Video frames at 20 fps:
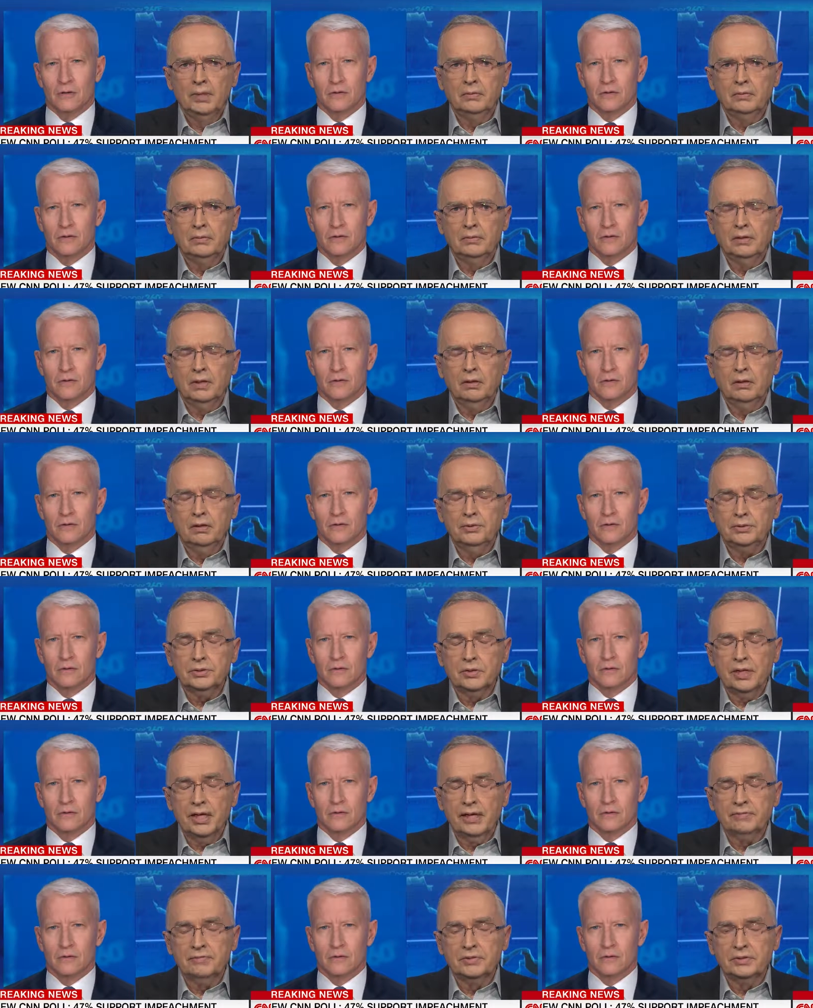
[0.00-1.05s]
Speaker 1: But
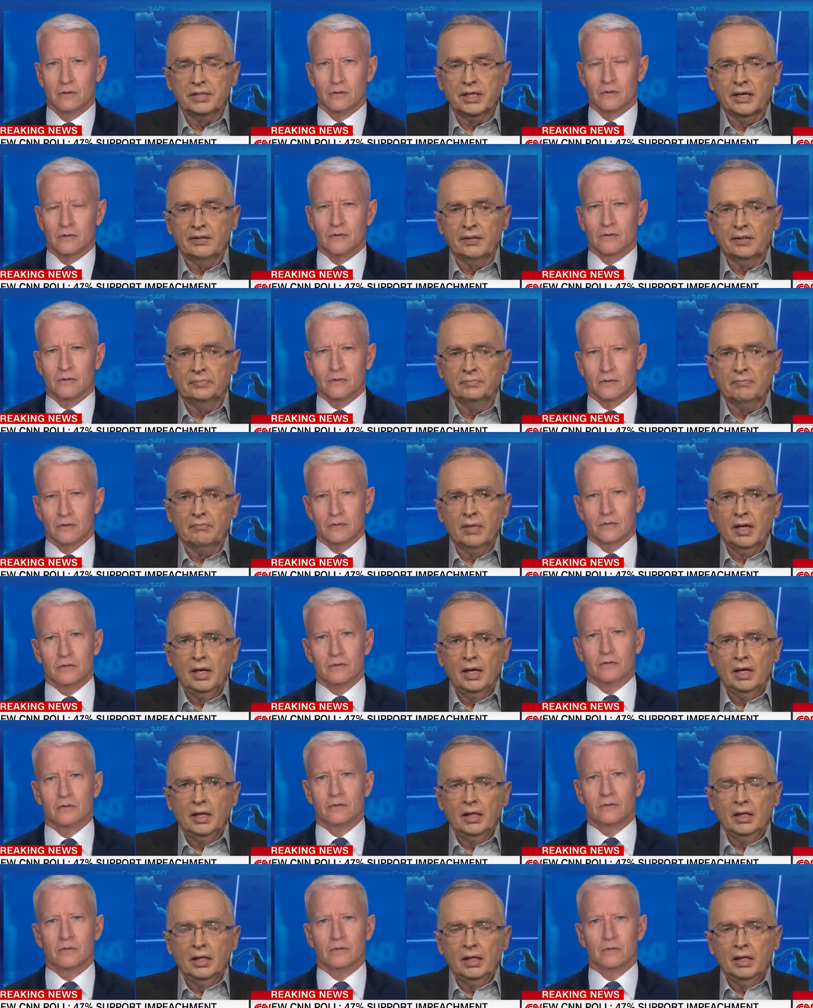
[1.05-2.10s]
also, I have to say that
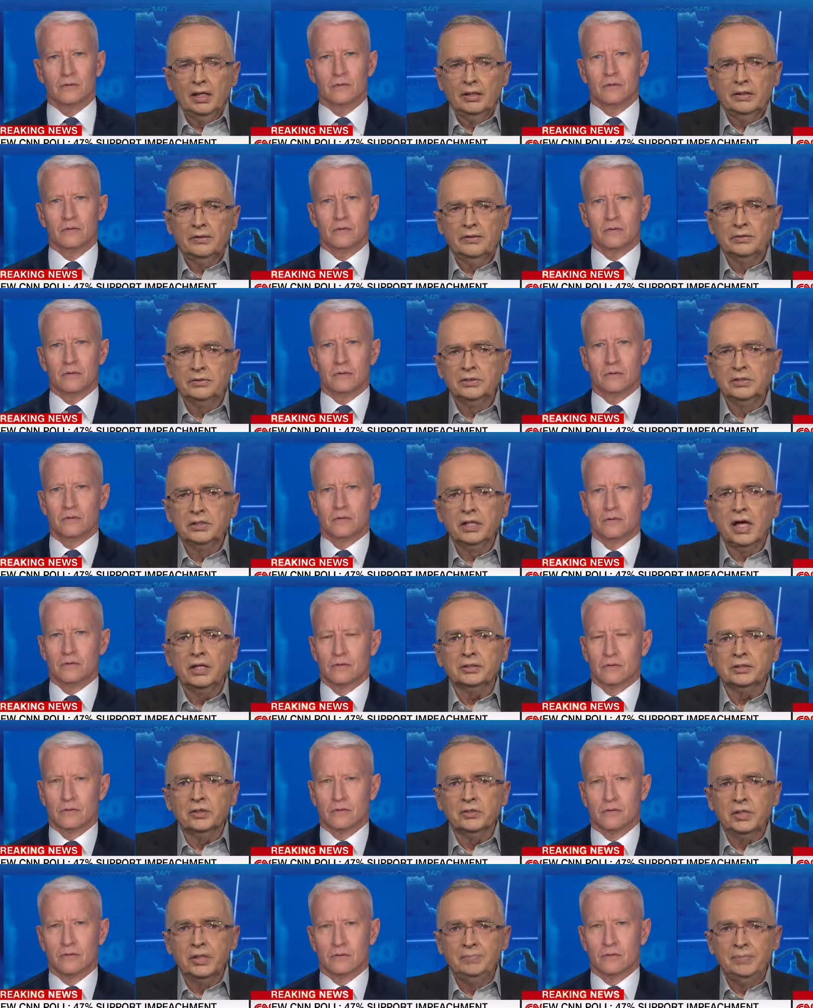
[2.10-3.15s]
there's
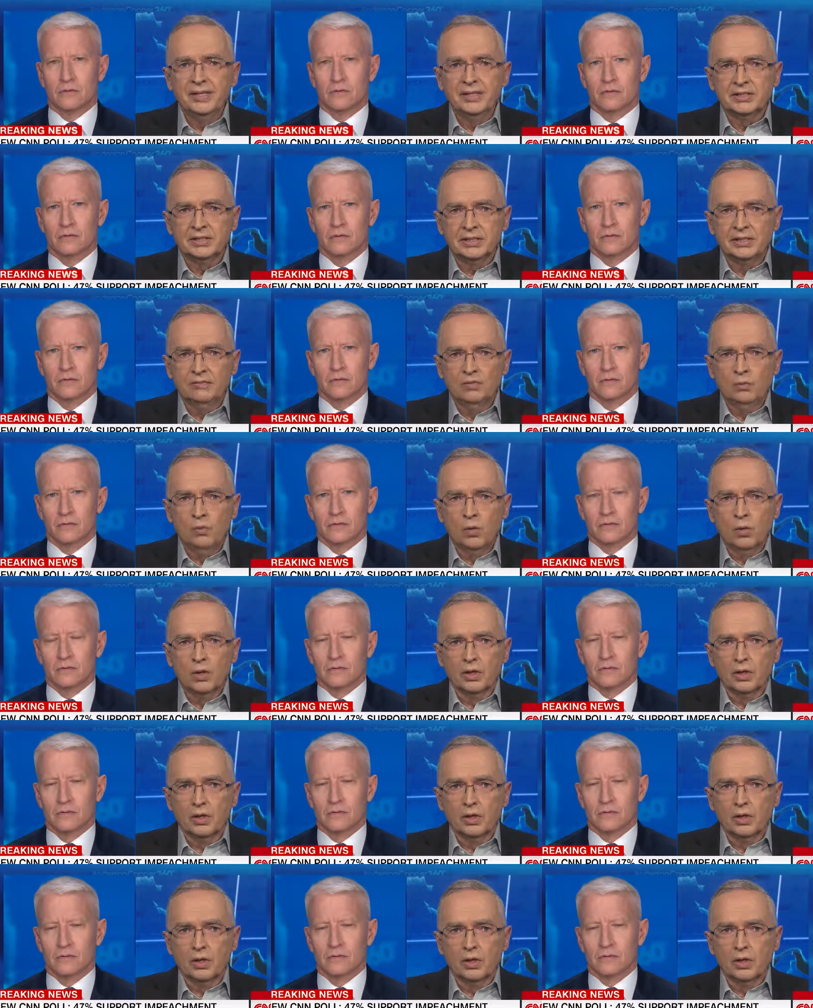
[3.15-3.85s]
not going to be a civil